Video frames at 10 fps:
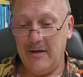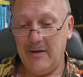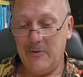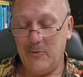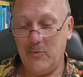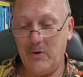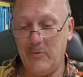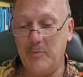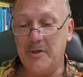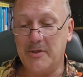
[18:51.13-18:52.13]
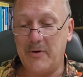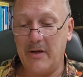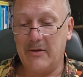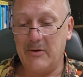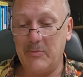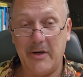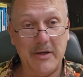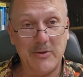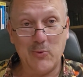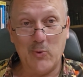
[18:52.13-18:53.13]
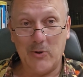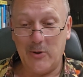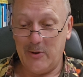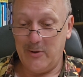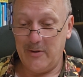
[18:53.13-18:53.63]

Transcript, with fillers: you know we would be strengthened by His Word